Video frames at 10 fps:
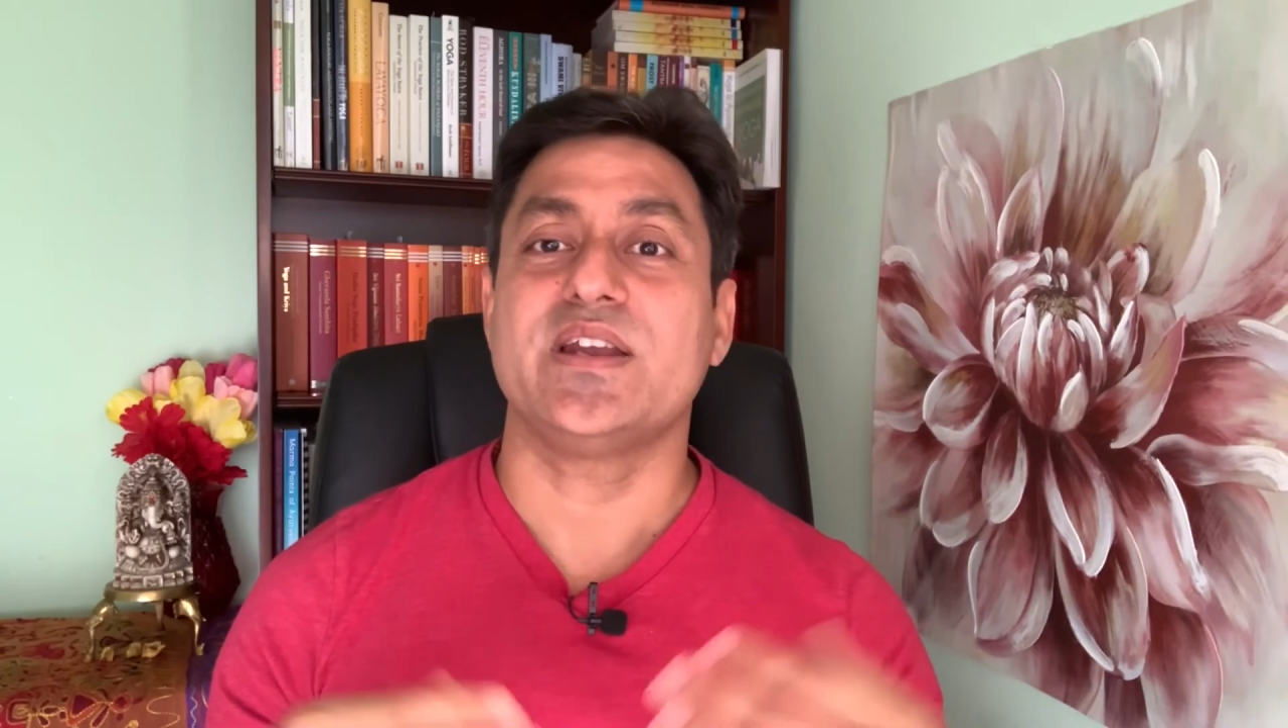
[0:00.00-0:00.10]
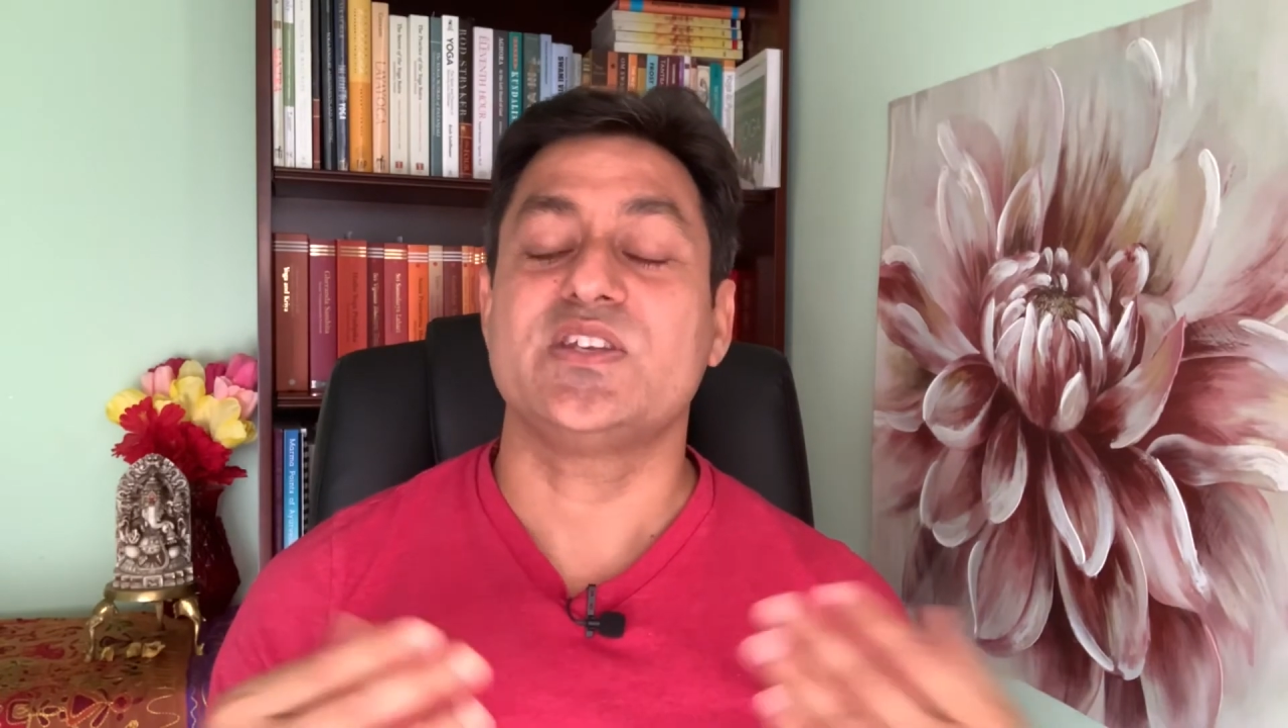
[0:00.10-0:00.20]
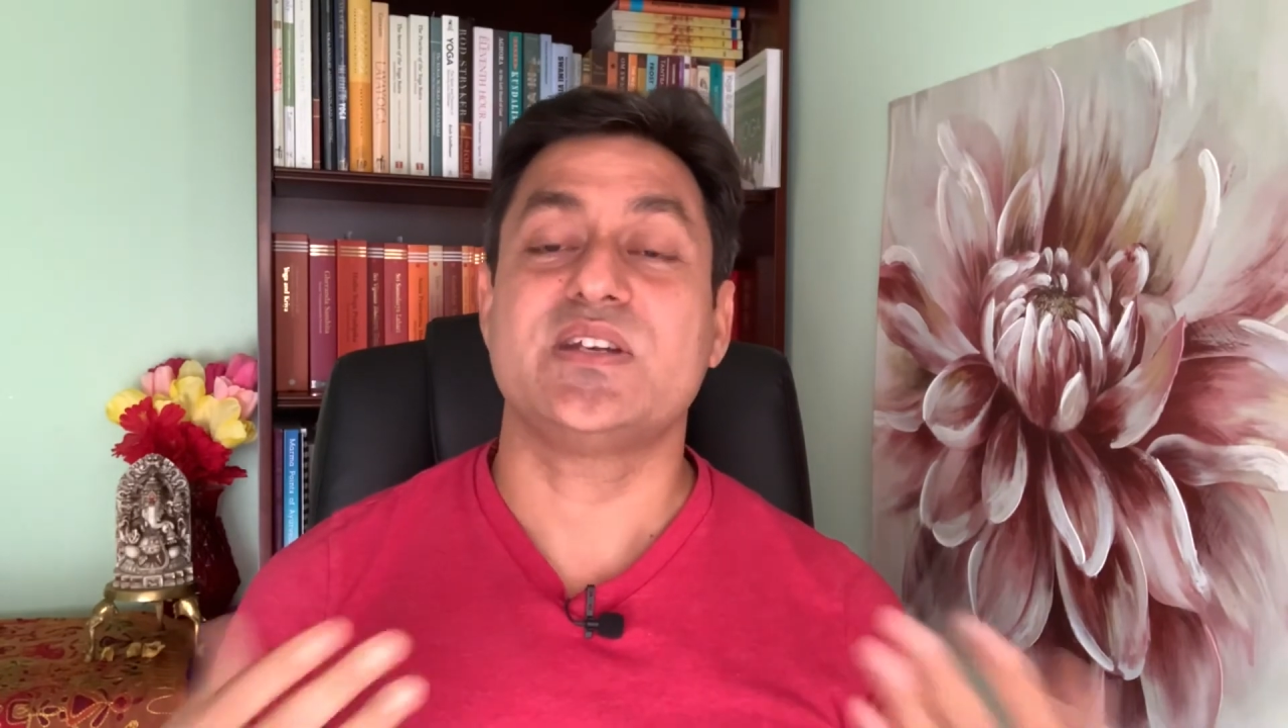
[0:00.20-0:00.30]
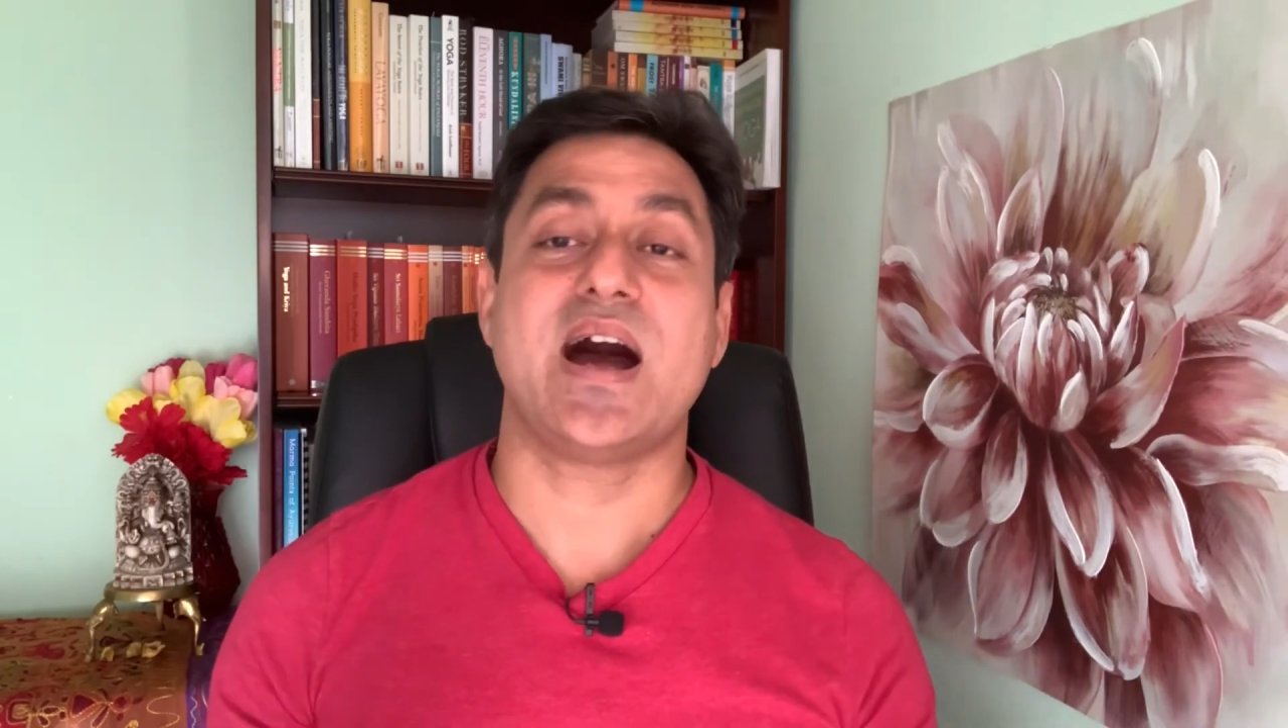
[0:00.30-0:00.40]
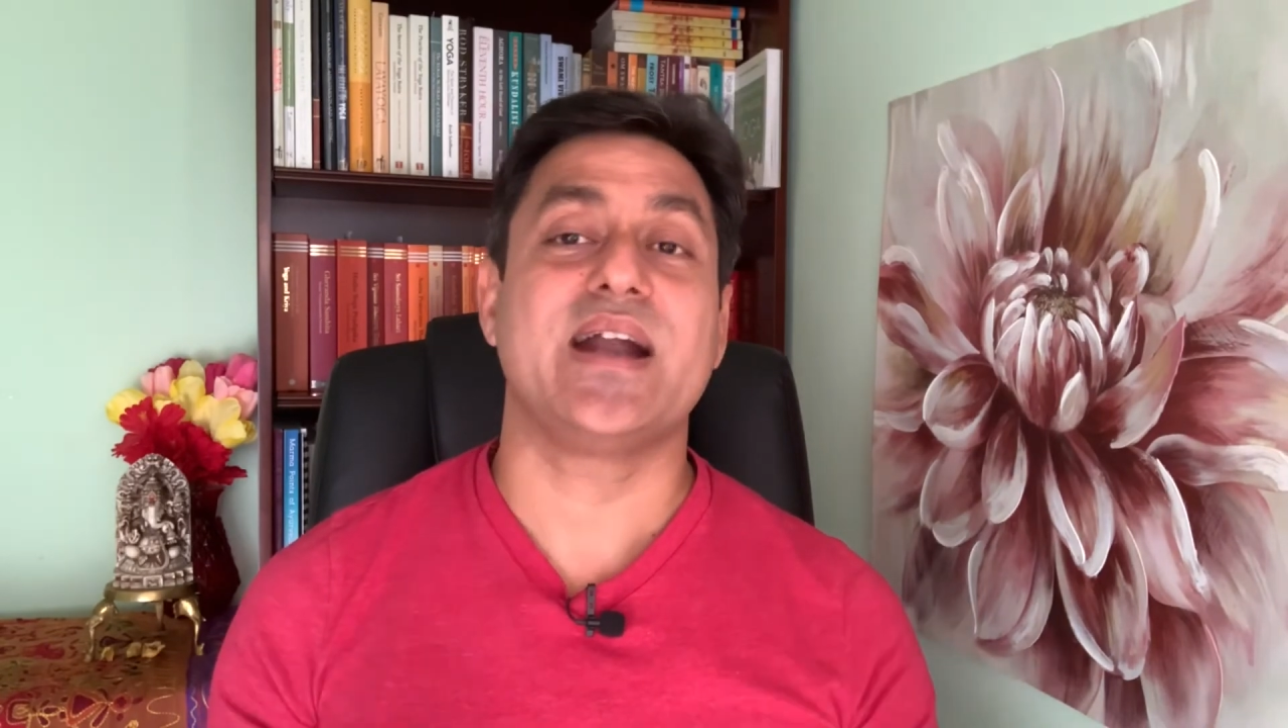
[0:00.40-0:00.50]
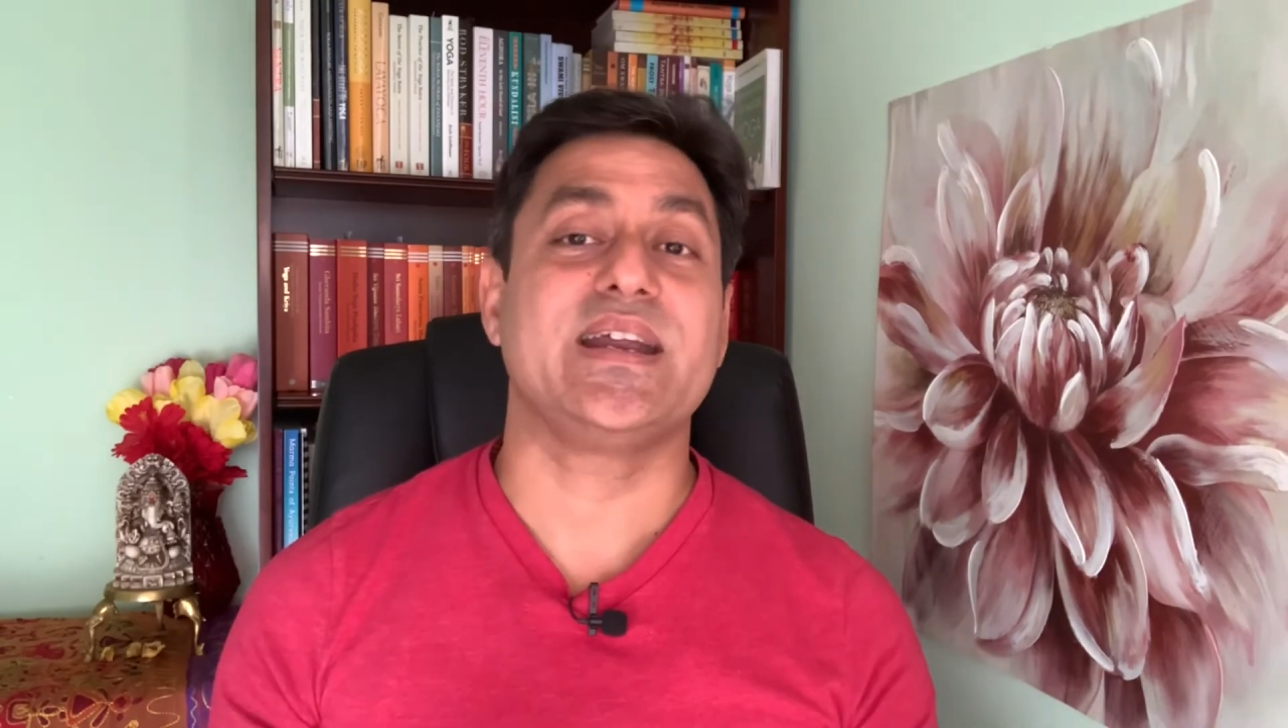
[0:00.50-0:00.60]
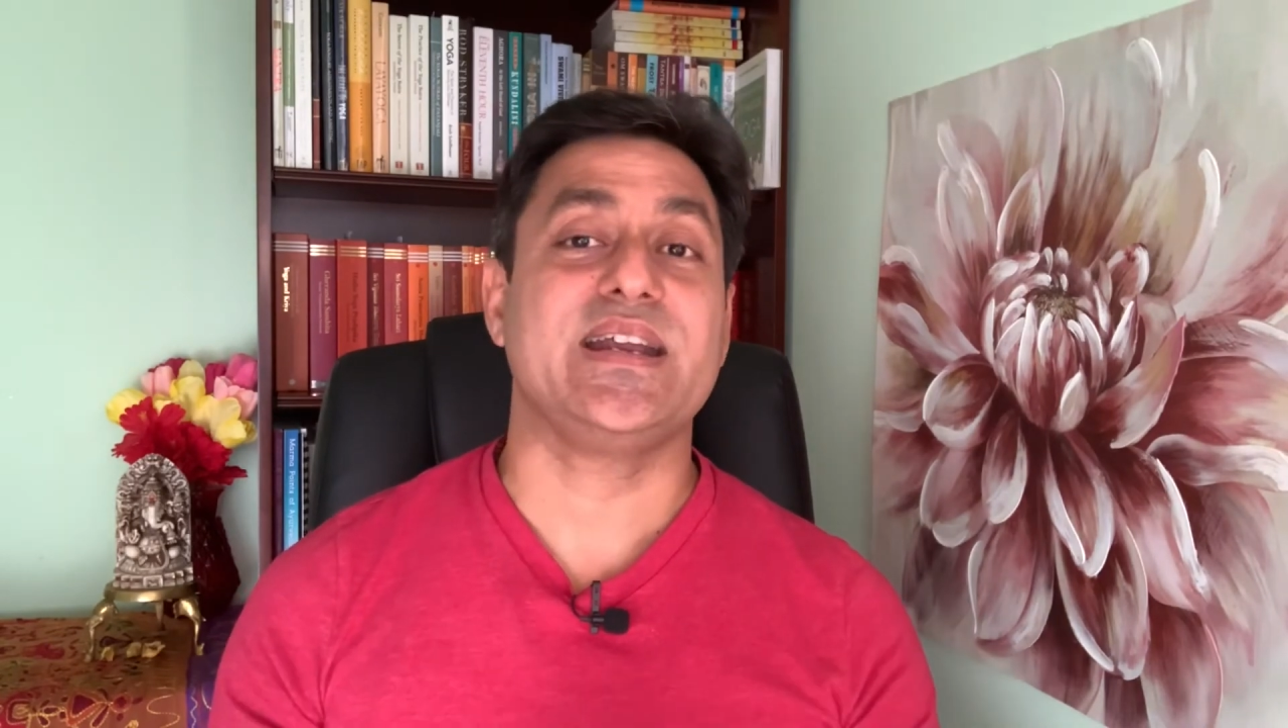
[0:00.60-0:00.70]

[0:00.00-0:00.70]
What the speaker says: start at